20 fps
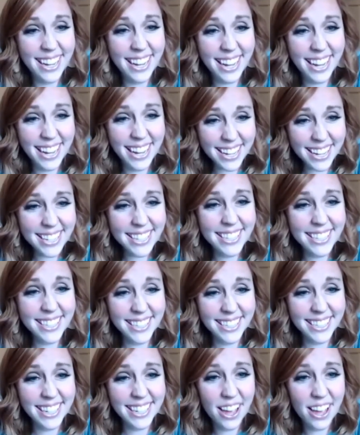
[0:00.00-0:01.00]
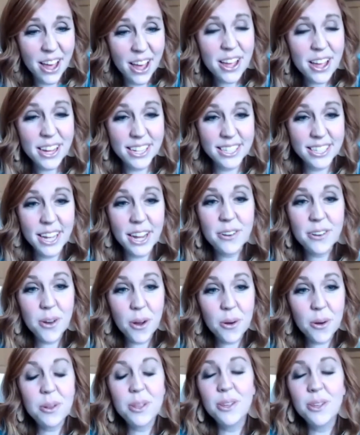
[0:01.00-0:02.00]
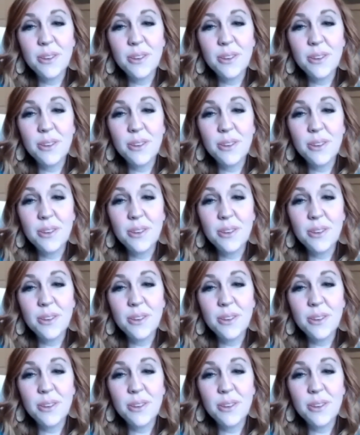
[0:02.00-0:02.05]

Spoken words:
It is. Because I know